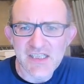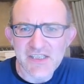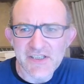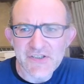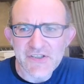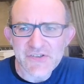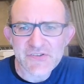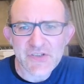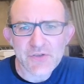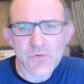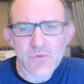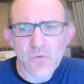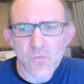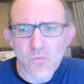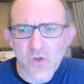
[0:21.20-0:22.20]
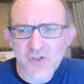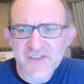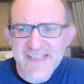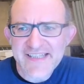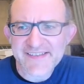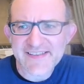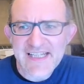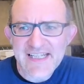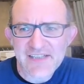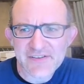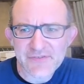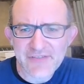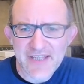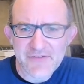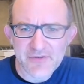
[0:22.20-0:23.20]
So what is Leela's
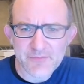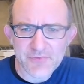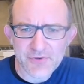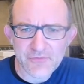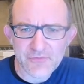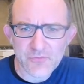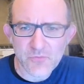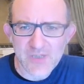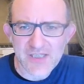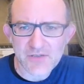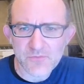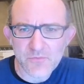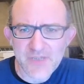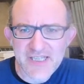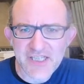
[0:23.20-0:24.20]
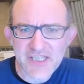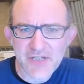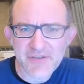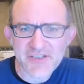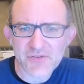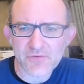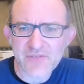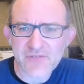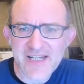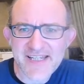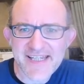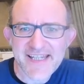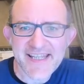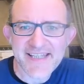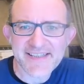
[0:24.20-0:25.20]
favourite move? Well, we know it
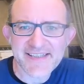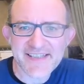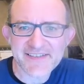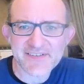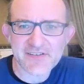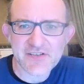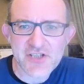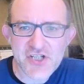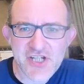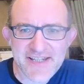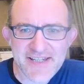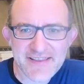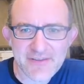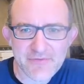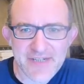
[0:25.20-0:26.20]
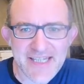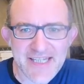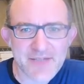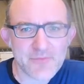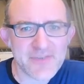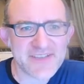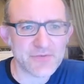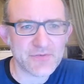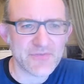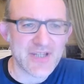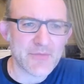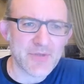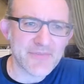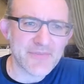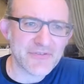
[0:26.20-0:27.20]
already. It is g3. We saw that
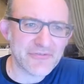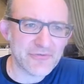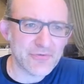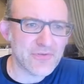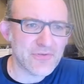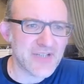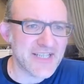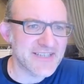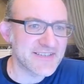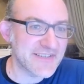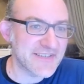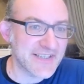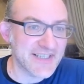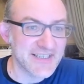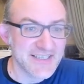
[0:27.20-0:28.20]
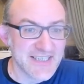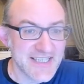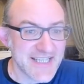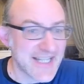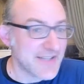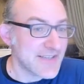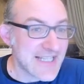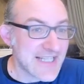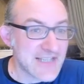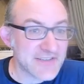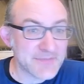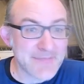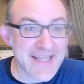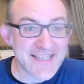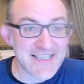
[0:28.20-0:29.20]
one before and uh, yeah, Leela's
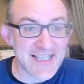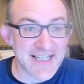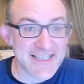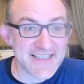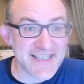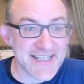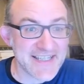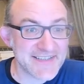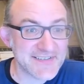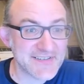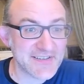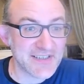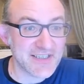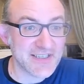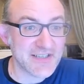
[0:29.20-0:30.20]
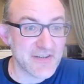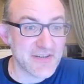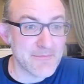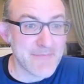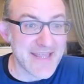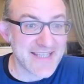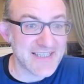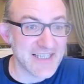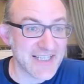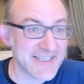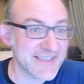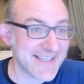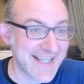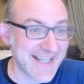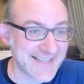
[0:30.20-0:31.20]
main line is uh, the main
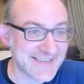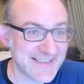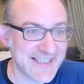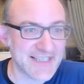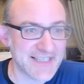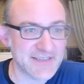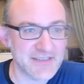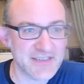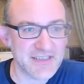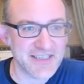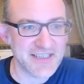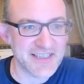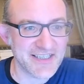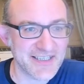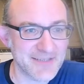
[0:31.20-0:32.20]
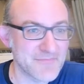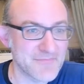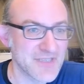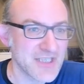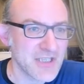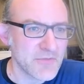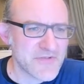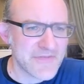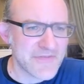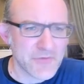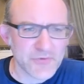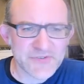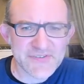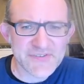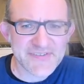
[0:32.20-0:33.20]
line Catalan um, which we've
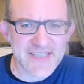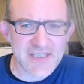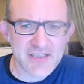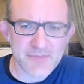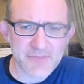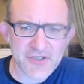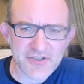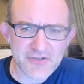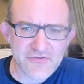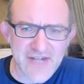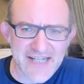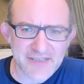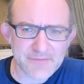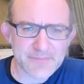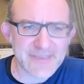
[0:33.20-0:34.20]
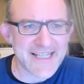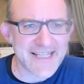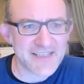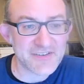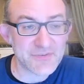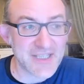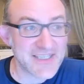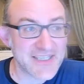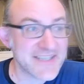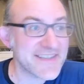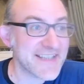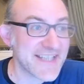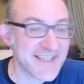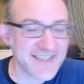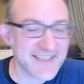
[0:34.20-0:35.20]
also seen Komodo Dragon playing as well in
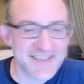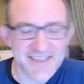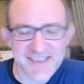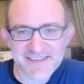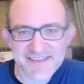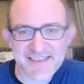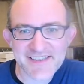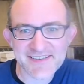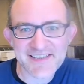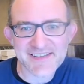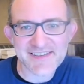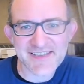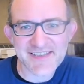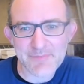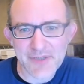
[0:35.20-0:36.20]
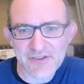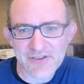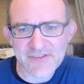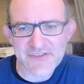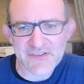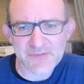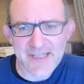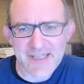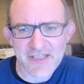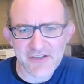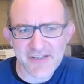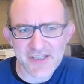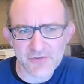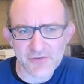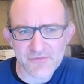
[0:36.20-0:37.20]
the uh, TCEC bonus that's been
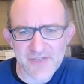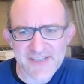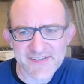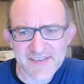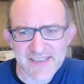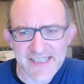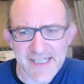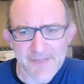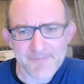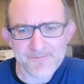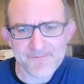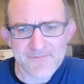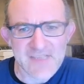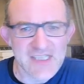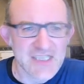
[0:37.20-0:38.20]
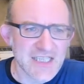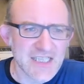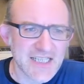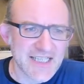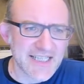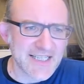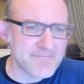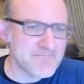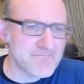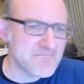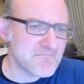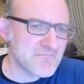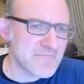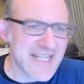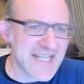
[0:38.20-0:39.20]
going on recently.
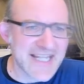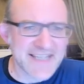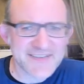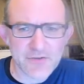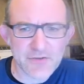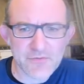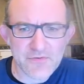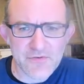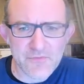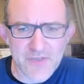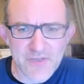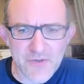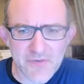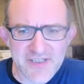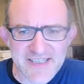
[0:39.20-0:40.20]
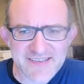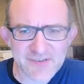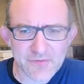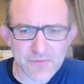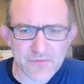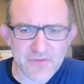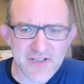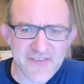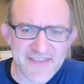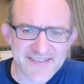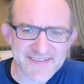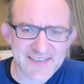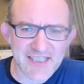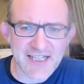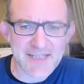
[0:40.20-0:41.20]
Um, yeah, so we already saw uh,
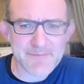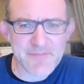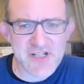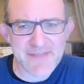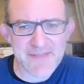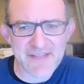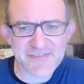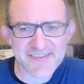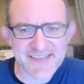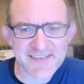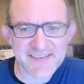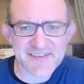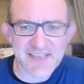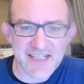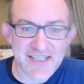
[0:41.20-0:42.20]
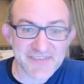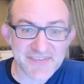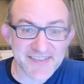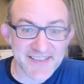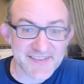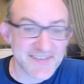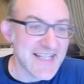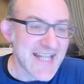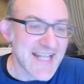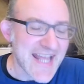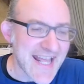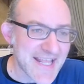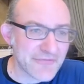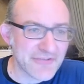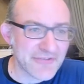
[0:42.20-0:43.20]
this line, bishop f6, knight f6,
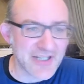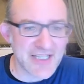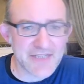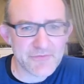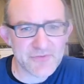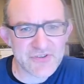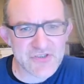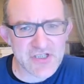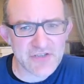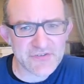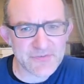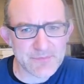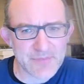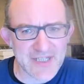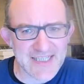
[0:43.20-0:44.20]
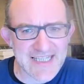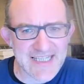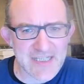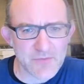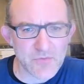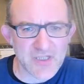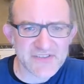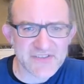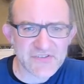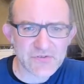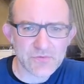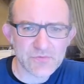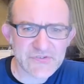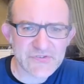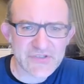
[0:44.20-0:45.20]
a5 was chosen by Leela once.
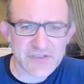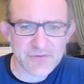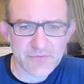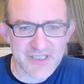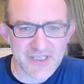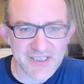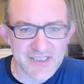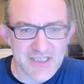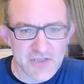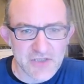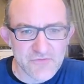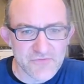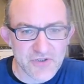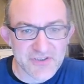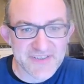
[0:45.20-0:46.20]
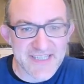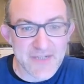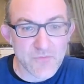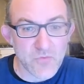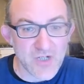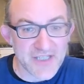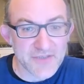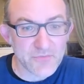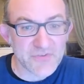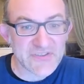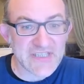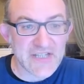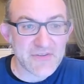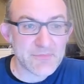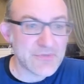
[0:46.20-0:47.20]
Also, uh, rook d1 was
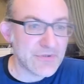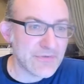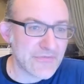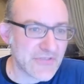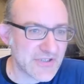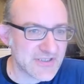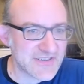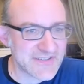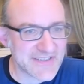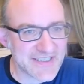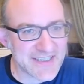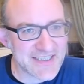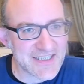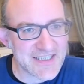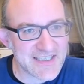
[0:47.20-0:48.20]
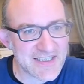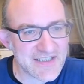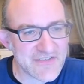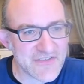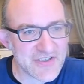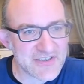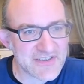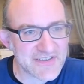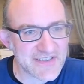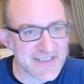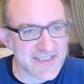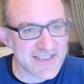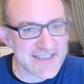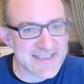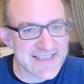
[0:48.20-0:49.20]
another move that uh, that
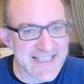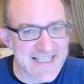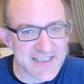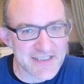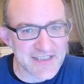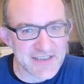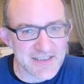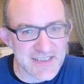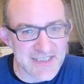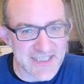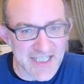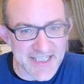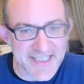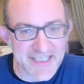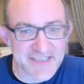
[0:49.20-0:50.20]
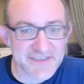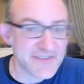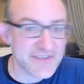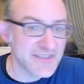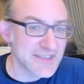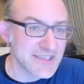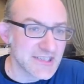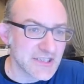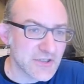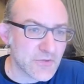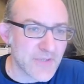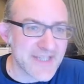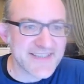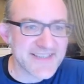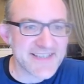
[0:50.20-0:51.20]
uh, Leela liked.
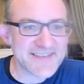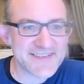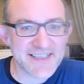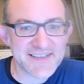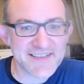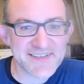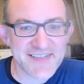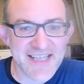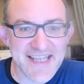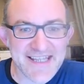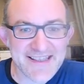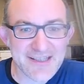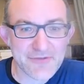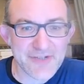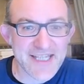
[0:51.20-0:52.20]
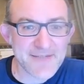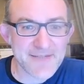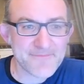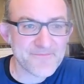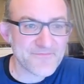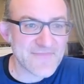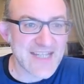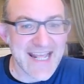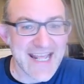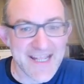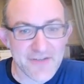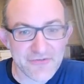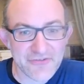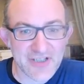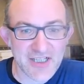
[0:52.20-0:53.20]
Queen d6, e3,
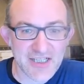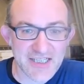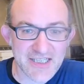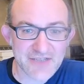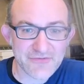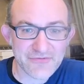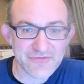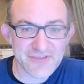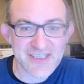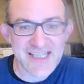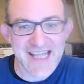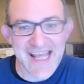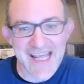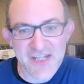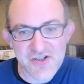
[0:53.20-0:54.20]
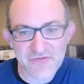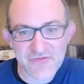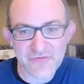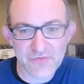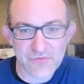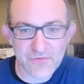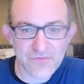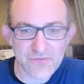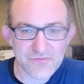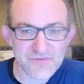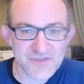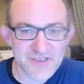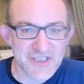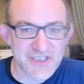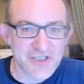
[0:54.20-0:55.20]
a5, h4,
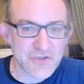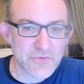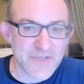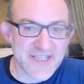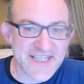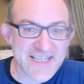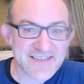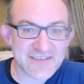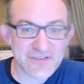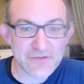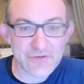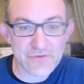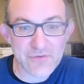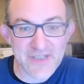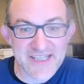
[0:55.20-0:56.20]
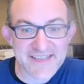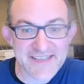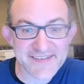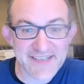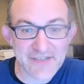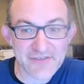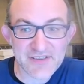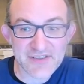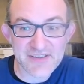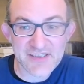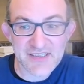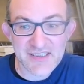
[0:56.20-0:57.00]
queen e2, queen e7.